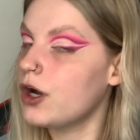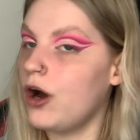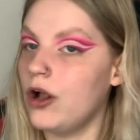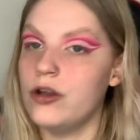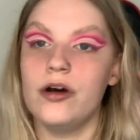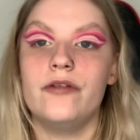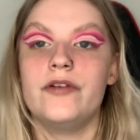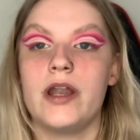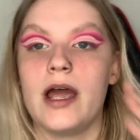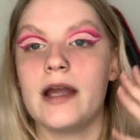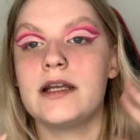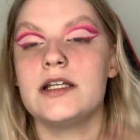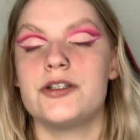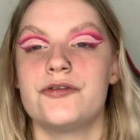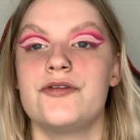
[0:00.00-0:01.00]
all over,
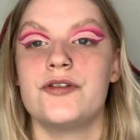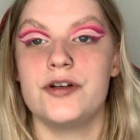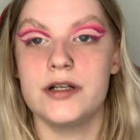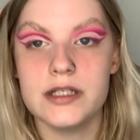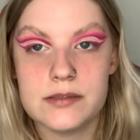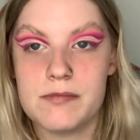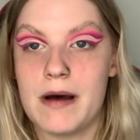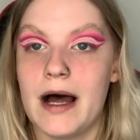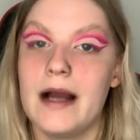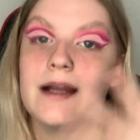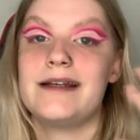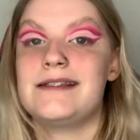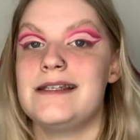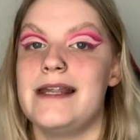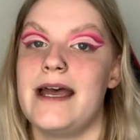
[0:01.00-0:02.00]
like, his front, his
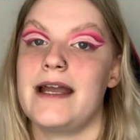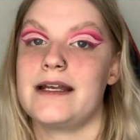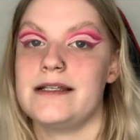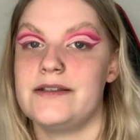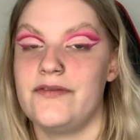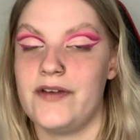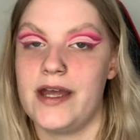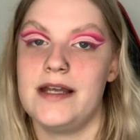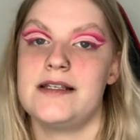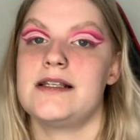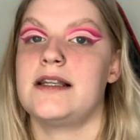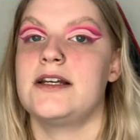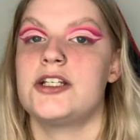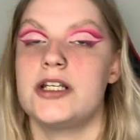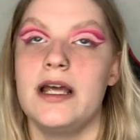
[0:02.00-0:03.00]
back, his neck, his
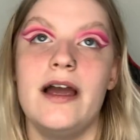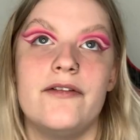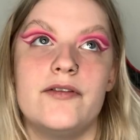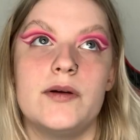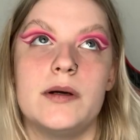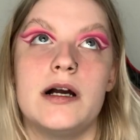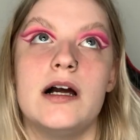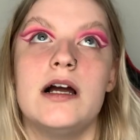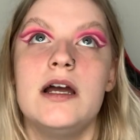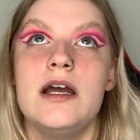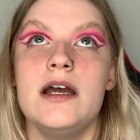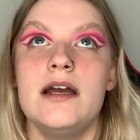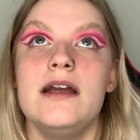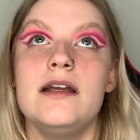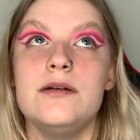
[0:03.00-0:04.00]
face, literally everywhere.
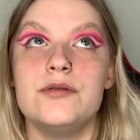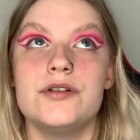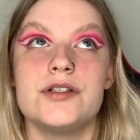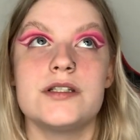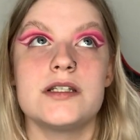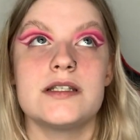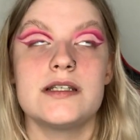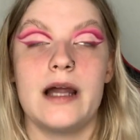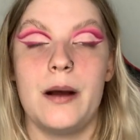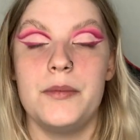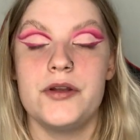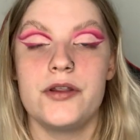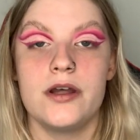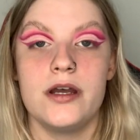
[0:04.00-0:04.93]
He was stabbed